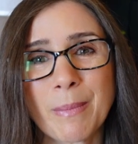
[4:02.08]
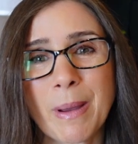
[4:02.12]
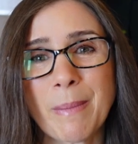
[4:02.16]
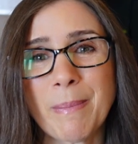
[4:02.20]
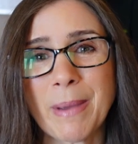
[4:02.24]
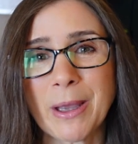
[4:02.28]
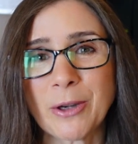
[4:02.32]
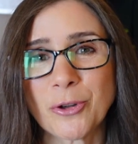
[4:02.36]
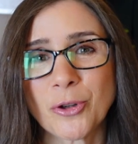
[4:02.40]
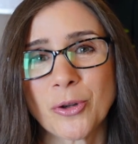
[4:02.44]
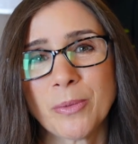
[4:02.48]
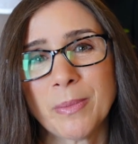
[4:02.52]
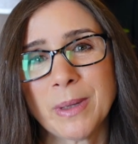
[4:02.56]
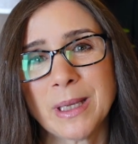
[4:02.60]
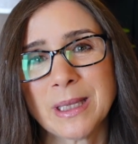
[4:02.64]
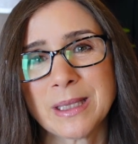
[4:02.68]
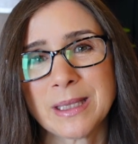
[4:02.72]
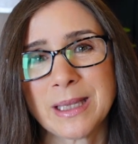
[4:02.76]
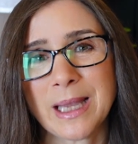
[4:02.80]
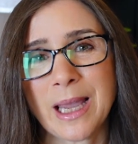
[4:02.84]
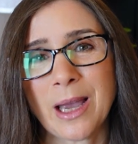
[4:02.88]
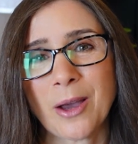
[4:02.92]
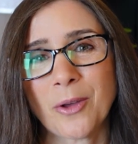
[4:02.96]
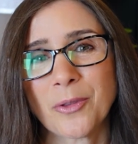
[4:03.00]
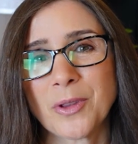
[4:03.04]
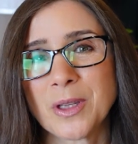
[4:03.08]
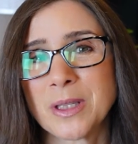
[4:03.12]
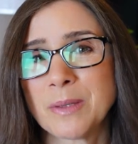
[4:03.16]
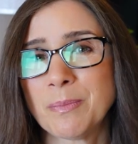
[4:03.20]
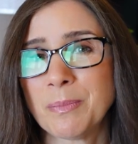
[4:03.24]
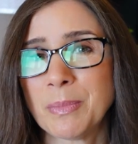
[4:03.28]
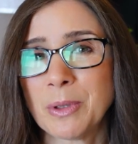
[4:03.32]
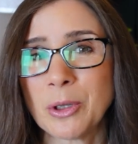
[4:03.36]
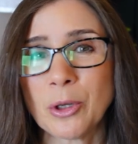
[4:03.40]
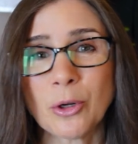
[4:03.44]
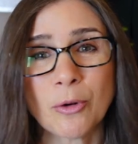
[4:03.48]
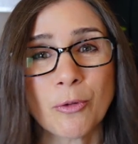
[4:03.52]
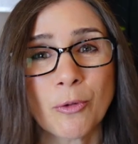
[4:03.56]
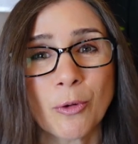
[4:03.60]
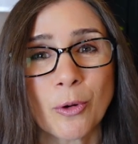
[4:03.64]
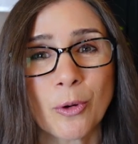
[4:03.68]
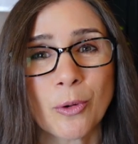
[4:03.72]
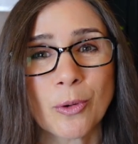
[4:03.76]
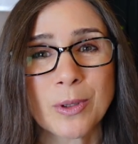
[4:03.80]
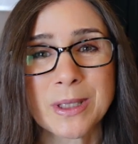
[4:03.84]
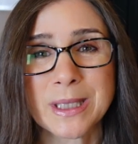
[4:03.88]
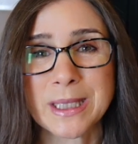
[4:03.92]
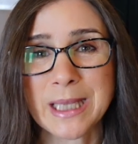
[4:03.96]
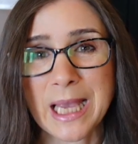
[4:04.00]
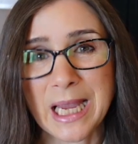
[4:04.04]
my bedroom is now this
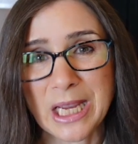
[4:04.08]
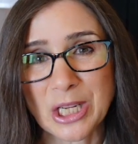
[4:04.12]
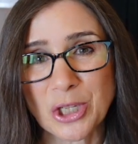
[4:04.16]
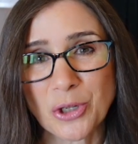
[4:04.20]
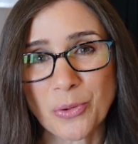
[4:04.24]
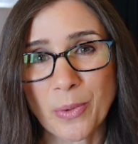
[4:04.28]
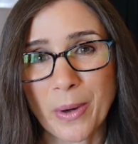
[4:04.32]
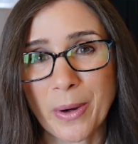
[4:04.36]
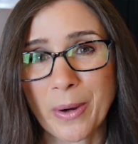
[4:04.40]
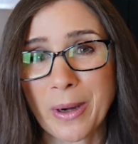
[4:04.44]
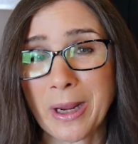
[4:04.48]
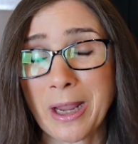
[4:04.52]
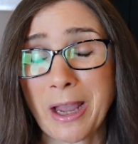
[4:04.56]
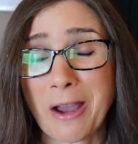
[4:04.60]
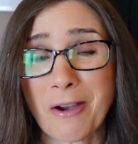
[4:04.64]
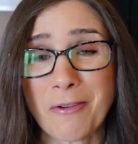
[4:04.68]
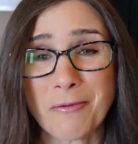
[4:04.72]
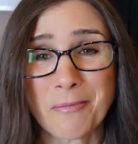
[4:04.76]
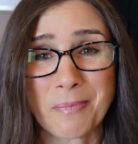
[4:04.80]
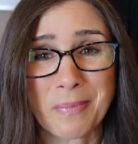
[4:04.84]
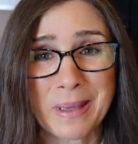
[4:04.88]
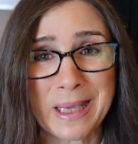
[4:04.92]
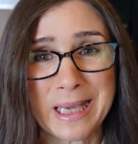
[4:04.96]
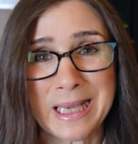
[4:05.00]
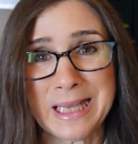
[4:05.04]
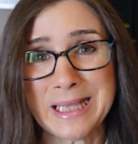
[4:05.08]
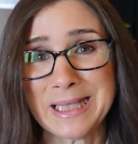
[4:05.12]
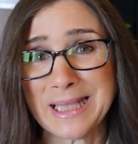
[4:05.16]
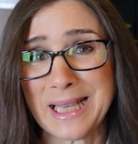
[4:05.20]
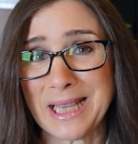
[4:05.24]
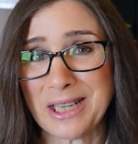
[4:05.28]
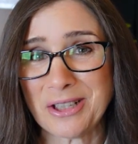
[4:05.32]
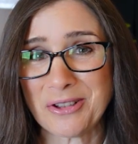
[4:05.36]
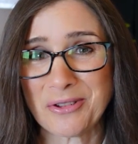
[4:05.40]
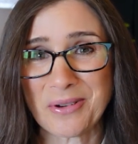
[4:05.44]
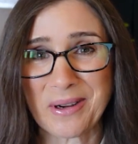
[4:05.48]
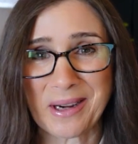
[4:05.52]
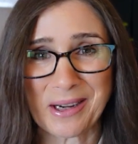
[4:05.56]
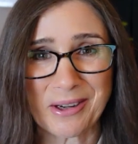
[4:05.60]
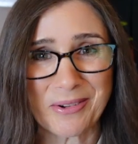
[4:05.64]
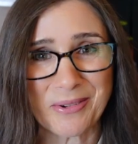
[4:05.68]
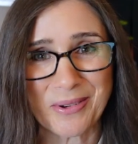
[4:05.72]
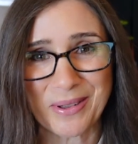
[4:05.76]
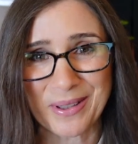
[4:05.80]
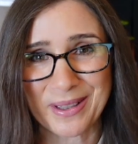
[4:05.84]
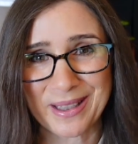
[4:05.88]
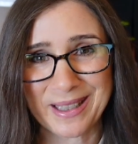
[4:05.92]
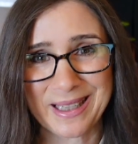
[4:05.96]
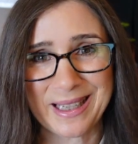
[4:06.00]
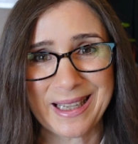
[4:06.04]
beautiful sanctuary of peace and
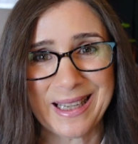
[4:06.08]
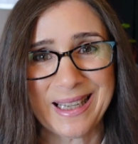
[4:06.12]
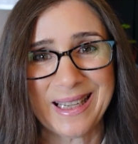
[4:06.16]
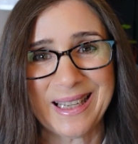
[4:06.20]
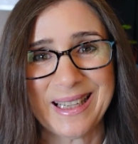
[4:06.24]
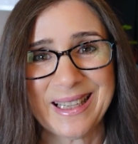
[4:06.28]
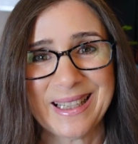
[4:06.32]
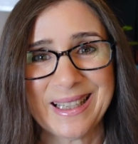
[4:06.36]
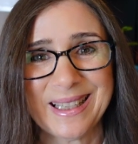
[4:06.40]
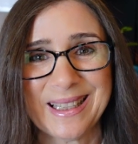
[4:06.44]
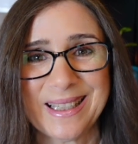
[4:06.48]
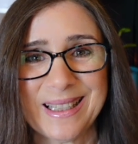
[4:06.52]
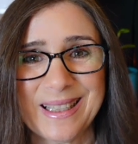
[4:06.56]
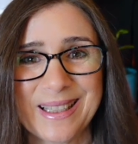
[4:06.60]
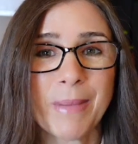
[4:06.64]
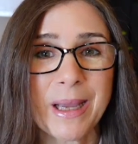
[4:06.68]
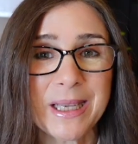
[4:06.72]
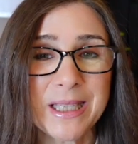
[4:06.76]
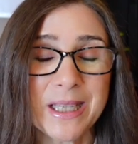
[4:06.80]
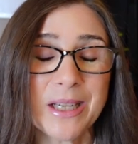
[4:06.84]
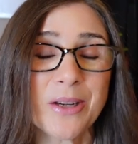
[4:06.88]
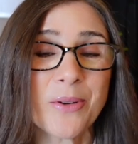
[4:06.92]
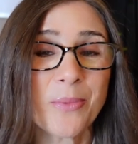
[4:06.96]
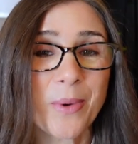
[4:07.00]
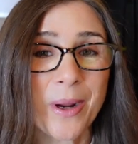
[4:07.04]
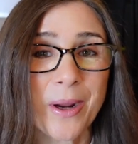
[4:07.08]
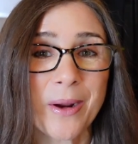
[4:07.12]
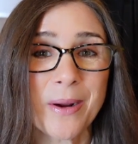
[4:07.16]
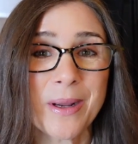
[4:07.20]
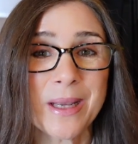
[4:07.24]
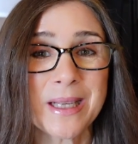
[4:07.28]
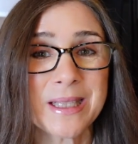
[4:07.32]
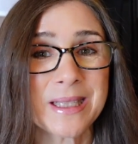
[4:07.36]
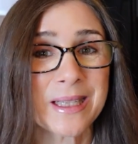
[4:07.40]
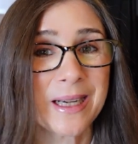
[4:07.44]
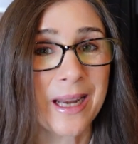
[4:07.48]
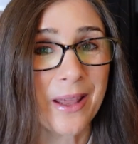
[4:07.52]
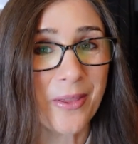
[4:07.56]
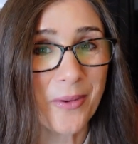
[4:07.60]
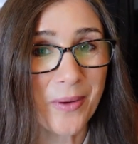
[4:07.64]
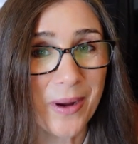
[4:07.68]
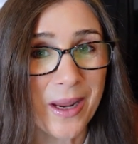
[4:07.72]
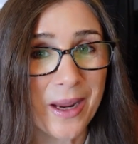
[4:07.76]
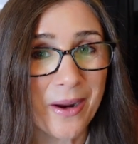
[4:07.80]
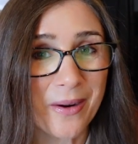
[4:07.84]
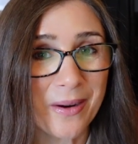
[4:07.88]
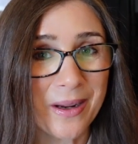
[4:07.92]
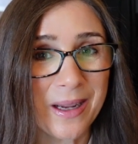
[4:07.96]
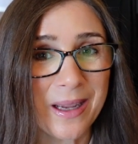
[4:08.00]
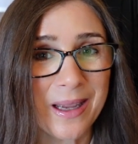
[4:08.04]
tranquility. My dinnerware is another
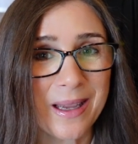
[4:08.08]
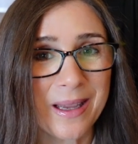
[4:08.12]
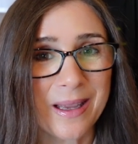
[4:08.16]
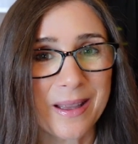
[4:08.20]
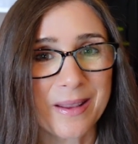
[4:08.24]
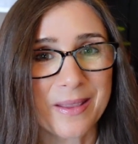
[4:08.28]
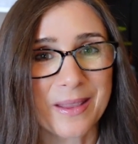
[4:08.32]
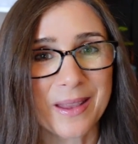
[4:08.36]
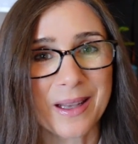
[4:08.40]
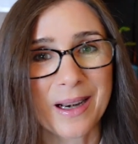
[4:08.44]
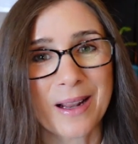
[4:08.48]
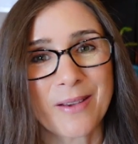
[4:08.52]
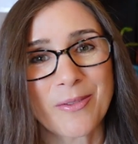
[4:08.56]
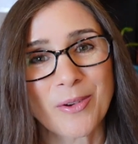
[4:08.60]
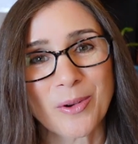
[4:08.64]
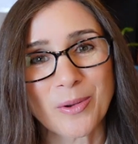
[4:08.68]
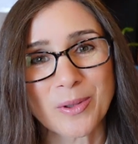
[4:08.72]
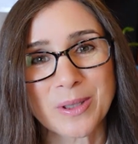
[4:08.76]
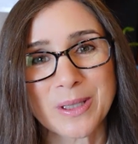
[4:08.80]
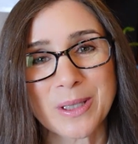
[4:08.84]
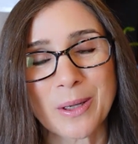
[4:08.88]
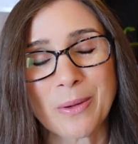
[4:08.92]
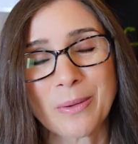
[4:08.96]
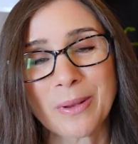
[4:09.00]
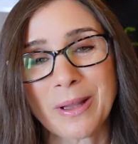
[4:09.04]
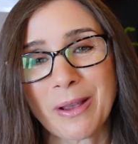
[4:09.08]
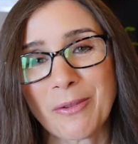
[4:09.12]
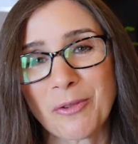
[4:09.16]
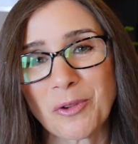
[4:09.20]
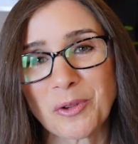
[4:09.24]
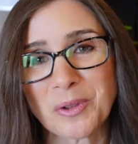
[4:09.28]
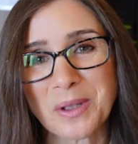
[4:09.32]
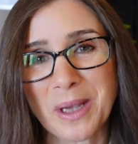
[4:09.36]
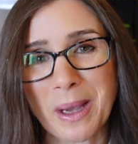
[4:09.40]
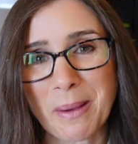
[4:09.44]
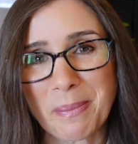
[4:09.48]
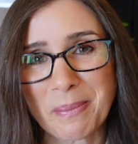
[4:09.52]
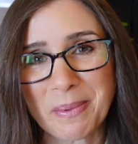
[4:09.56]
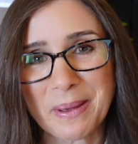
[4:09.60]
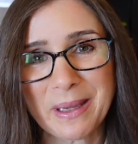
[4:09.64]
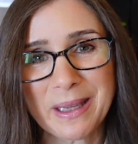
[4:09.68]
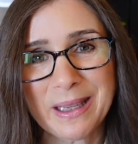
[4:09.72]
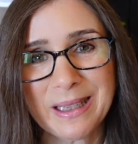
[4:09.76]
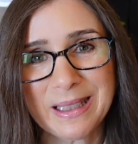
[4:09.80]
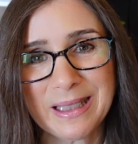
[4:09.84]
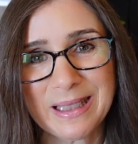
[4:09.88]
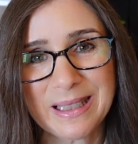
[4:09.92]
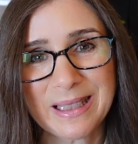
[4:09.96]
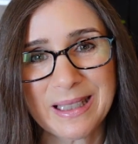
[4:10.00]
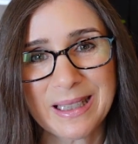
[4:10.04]
area that I've also leveled up
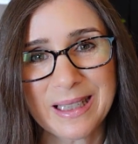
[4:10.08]
in.